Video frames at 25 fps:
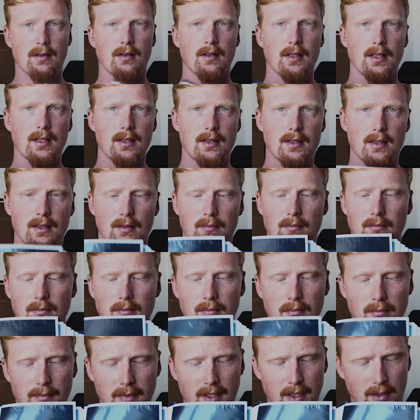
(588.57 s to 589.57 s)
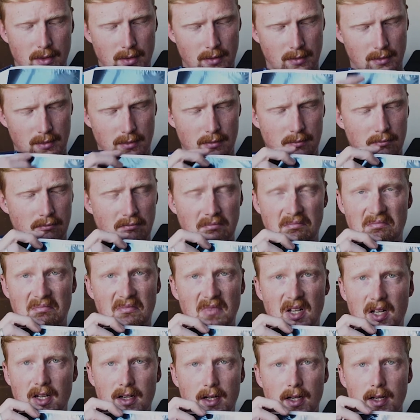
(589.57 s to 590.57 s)
Here's some pictures,
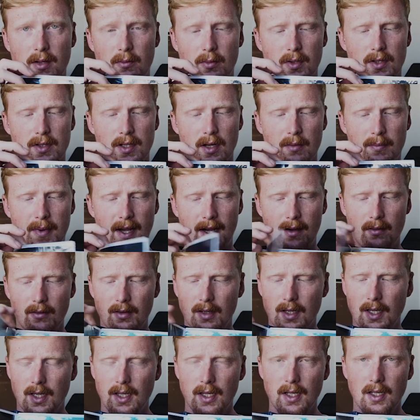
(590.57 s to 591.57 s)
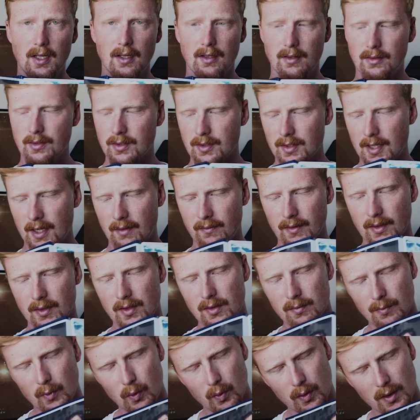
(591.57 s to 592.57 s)
and it was about just having
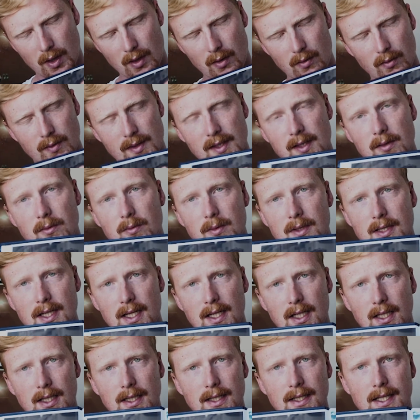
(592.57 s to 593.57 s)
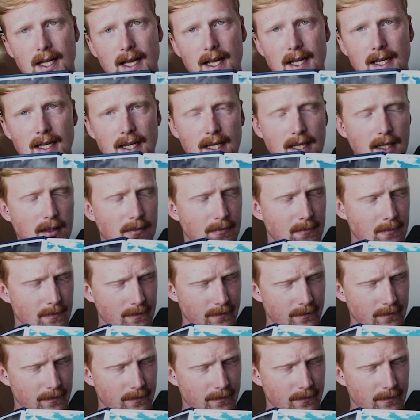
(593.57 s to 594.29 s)
small goals. These were taken daily